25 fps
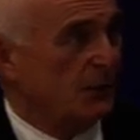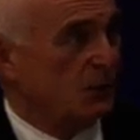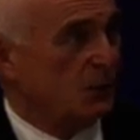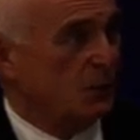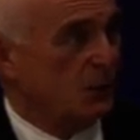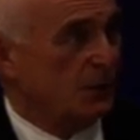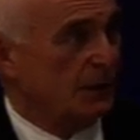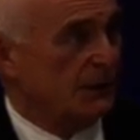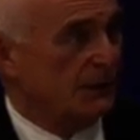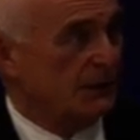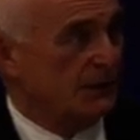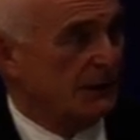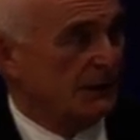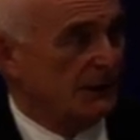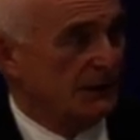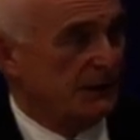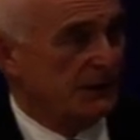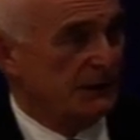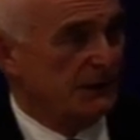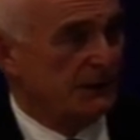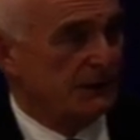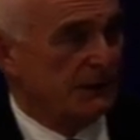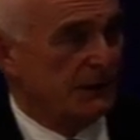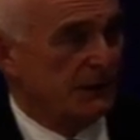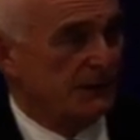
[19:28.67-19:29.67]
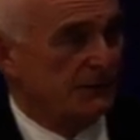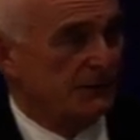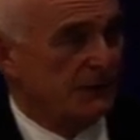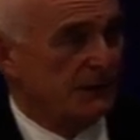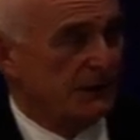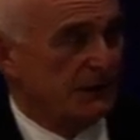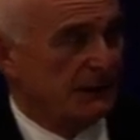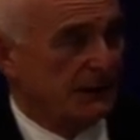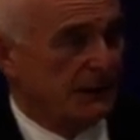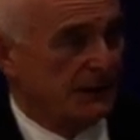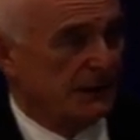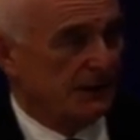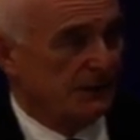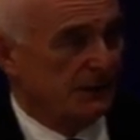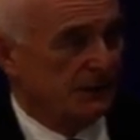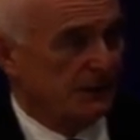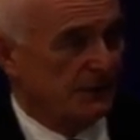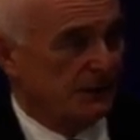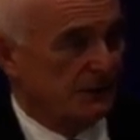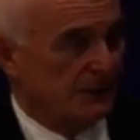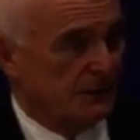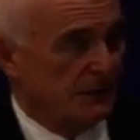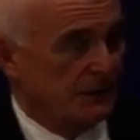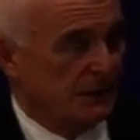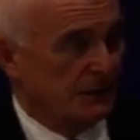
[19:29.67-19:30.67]
One is that we have
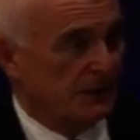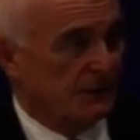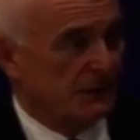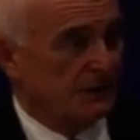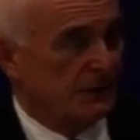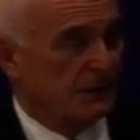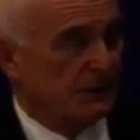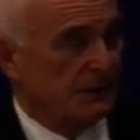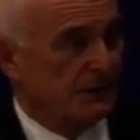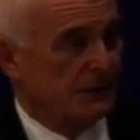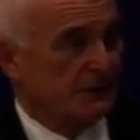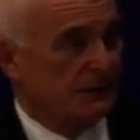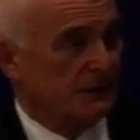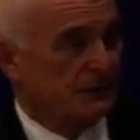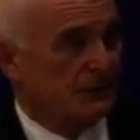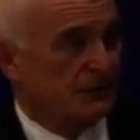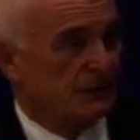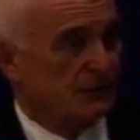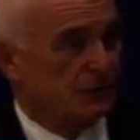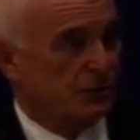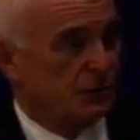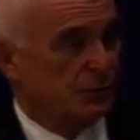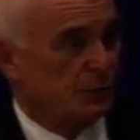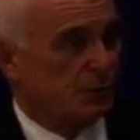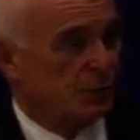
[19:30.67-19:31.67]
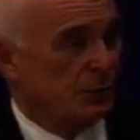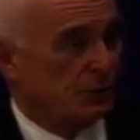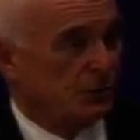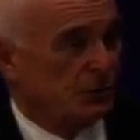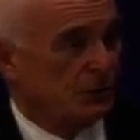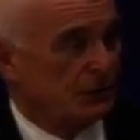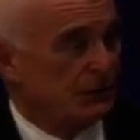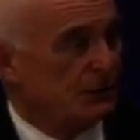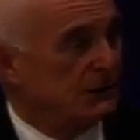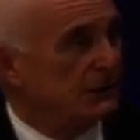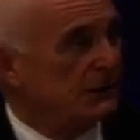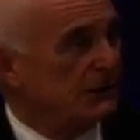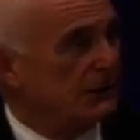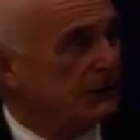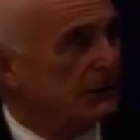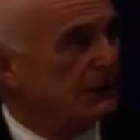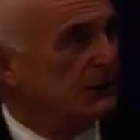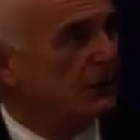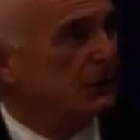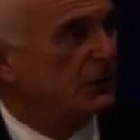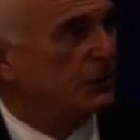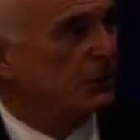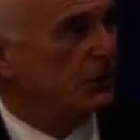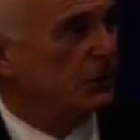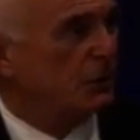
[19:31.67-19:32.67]
supported the
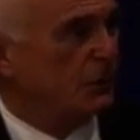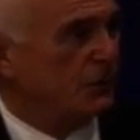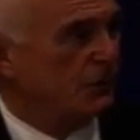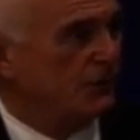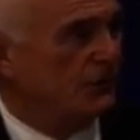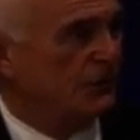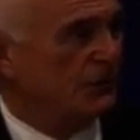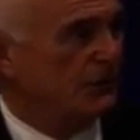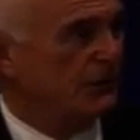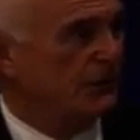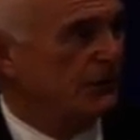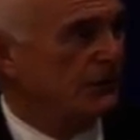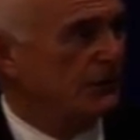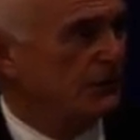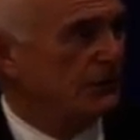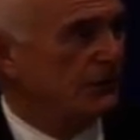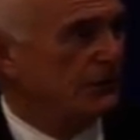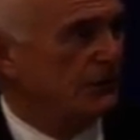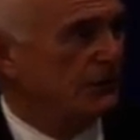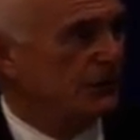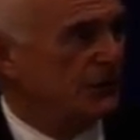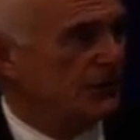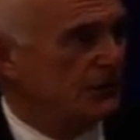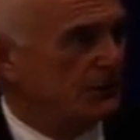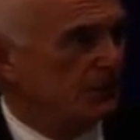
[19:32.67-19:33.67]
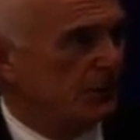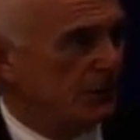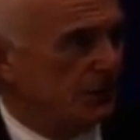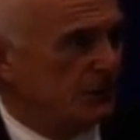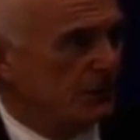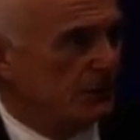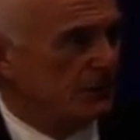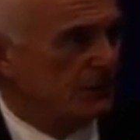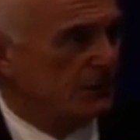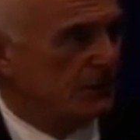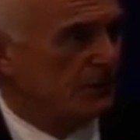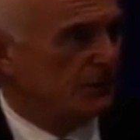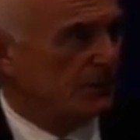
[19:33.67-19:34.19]
COVID response,